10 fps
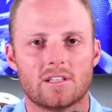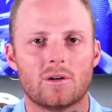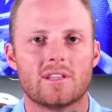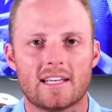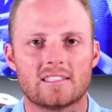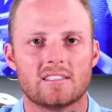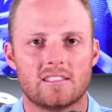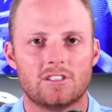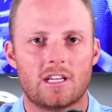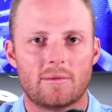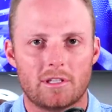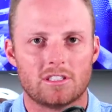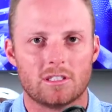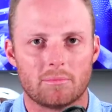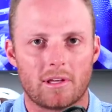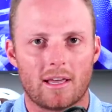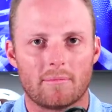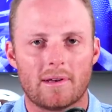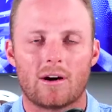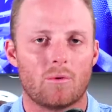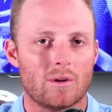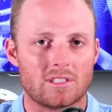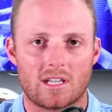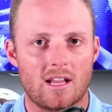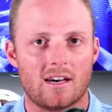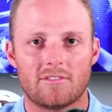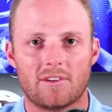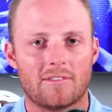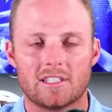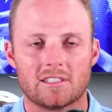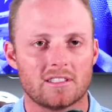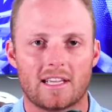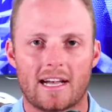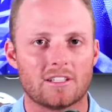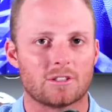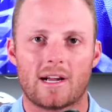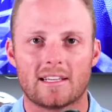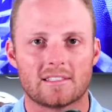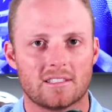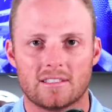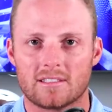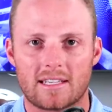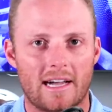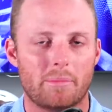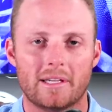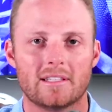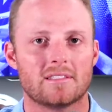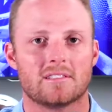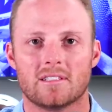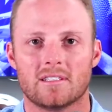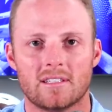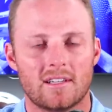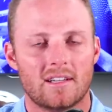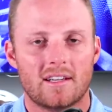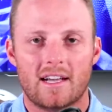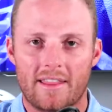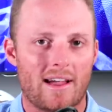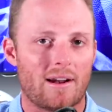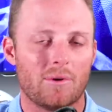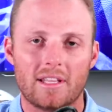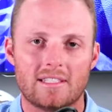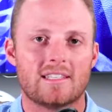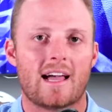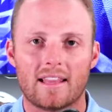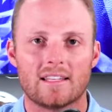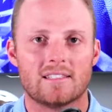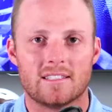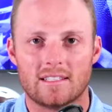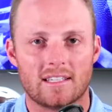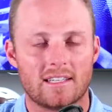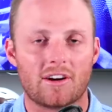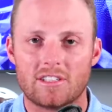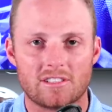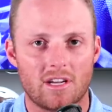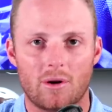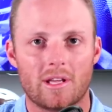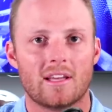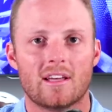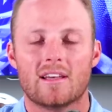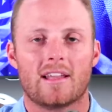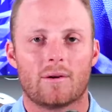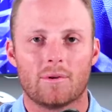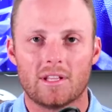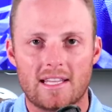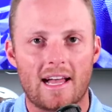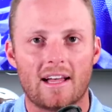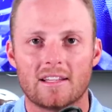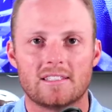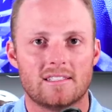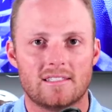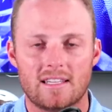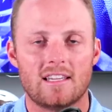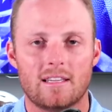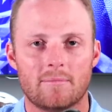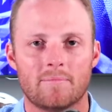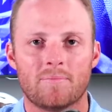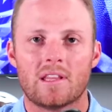so in the SEC championship game. Now, it wasn't enough. Obviously, Kyle Trask and Kyle Pitts and that really talented Kadarius Toney, that really talented team,